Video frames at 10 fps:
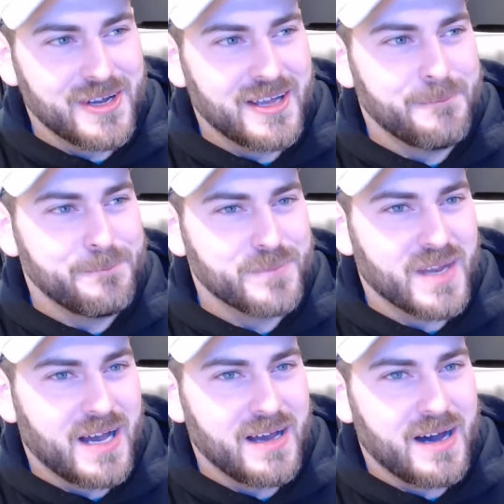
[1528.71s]
And
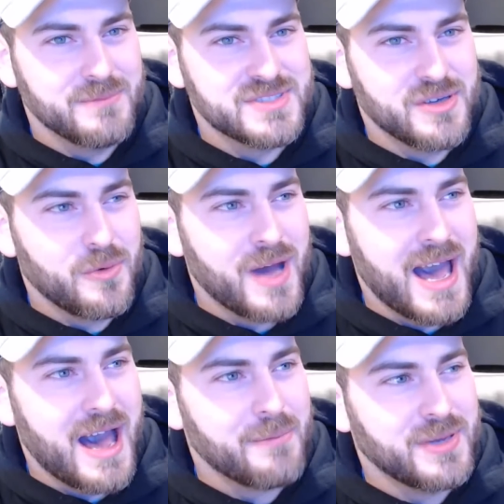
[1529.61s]
I'm so
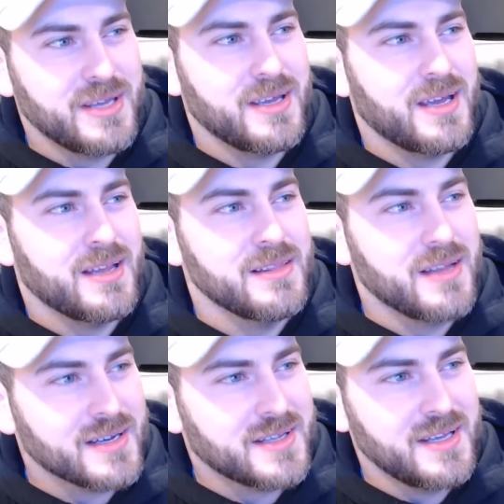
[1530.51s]
happy and
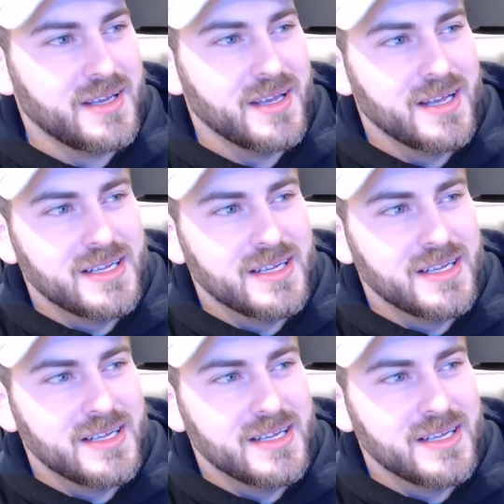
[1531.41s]
lucky